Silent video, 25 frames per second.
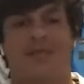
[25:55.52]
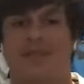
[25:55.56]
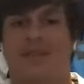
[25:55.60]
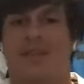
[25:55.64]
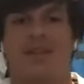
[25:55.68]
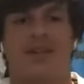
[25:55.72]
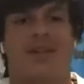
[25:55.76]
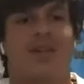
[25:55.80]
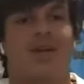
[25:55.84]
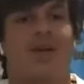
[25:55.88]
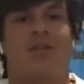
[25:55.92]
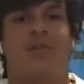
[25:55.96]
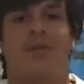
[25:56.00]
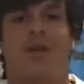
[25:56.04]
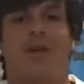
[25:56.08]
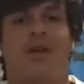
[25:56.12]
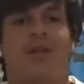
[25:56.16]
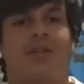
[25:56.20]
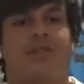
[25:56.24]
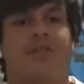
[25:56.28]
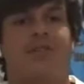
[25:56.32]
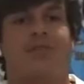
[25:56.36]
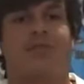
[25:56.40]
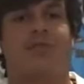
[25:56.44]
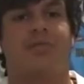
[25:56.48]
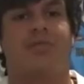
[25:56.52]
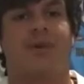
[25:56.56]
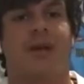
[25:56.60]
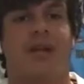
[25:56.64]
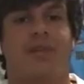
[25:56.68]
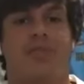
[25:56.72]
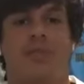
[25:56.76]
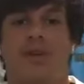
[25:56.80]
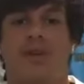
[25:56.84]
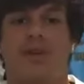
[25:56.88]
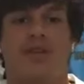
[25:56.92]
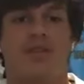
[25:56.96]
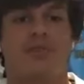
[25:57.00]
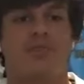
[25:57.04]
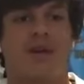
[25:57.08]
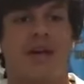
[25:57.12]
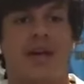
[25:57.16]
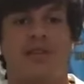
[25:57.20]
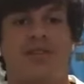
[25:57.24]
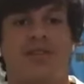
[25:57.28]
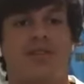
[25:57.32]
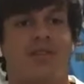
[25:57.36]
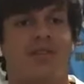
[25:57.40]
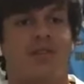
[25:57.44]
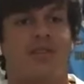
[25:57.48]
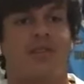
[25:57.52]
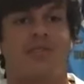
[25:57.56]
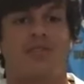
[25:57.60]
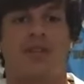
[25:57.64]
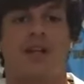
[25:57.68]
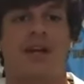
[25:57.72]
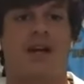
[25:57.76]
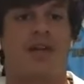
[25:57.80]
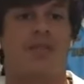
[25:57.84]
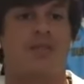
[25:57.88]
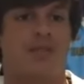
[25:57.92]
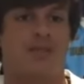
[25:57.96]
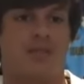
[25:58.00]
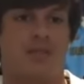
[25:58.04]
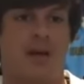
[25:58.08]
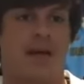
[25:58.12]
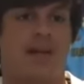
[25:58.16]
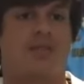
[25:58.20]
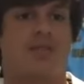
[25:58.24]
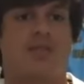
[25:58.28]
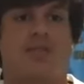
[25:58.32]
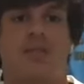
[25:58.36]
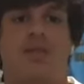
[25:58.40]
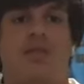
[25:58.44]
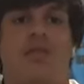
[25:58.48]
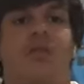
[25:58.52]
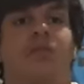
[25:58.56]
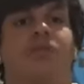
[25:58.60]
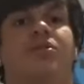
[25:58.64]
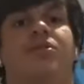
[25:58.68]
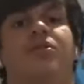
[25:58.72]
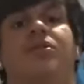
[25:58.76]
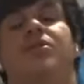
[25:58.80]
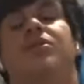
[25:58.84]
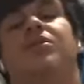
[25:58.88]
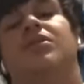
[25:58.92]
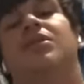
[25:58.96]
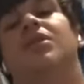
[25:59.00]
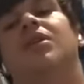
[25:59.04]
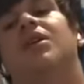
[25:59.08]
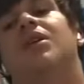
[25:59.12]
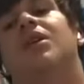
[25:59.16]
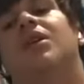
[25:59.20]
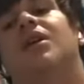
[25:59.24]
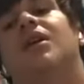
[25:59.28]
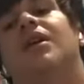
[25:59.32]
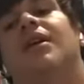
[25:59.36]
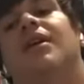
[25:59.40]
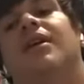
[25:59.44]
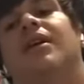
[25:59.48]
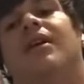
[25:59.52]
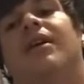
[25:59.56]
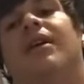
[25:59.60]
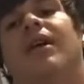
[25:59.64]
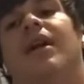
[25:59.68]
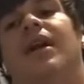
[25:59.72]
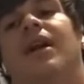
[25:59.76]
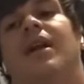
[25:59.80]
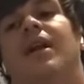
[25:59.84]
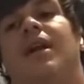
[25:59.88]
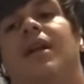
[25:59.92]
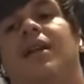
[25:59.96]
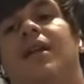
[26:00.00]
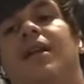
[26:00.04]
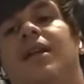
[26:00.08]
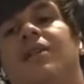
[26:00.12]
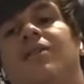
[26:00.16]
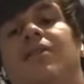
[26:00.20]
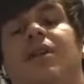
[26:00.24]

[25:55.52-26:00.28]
all my coaches who impacted me, Coach Massa, Coach Loud, all basketball coaches. And I'd like